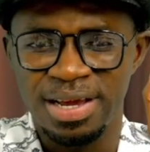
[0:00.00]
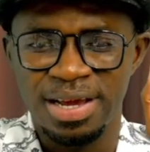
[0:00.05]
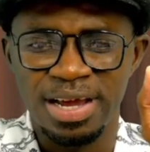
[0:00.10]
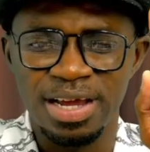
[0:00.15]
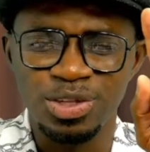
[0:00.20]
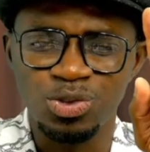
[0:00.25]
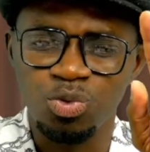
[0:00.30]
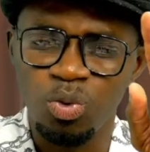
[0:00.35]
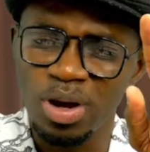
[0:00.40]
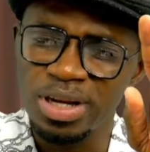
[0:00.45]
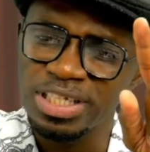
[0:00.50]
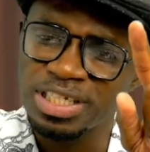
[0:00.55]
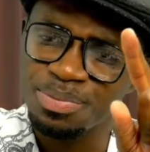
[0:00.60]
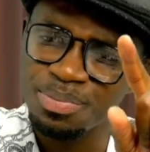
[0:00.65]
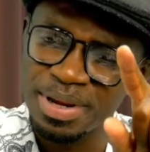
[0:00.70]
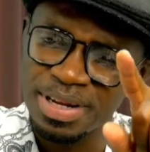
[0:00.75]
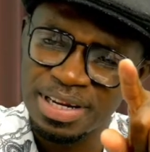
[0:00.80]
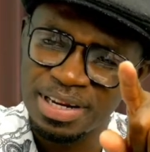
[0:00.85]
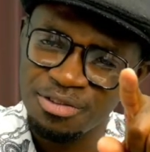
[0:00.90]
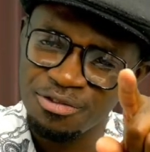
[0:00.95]
In 20
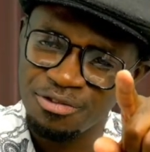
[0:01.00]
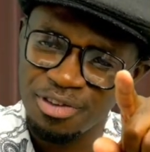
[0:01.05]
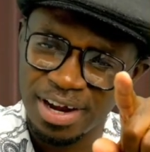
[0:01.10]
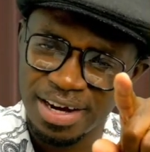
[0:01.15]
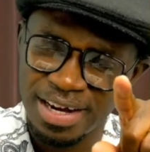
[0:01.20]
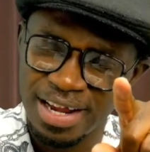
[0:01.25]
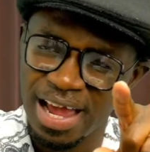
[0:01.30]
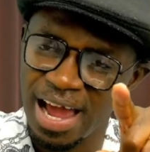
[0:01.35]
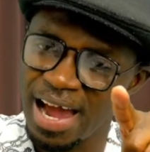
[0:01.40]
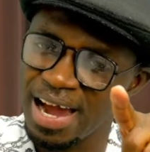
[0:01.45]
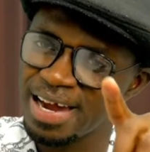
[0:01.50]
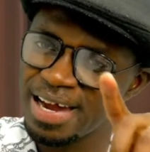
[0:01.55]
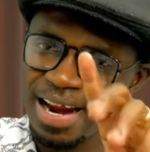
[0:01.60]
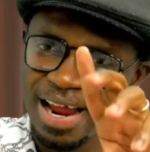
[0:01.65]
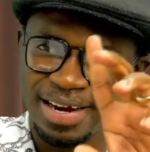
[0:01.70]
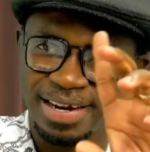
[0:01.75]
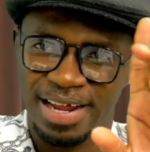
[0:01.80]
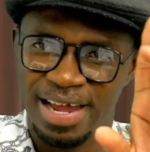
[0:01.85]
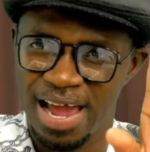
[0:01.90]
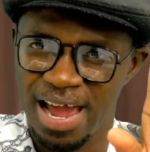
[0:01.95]
minutes, Fendi
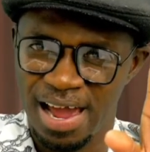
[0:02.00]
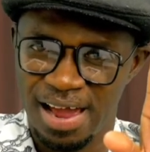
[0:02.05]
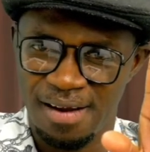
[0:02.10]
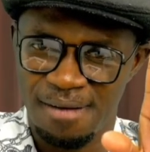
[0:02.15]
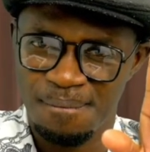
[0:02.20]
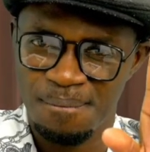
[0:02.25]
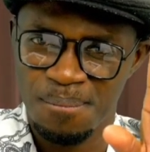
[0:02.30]
Agradaa.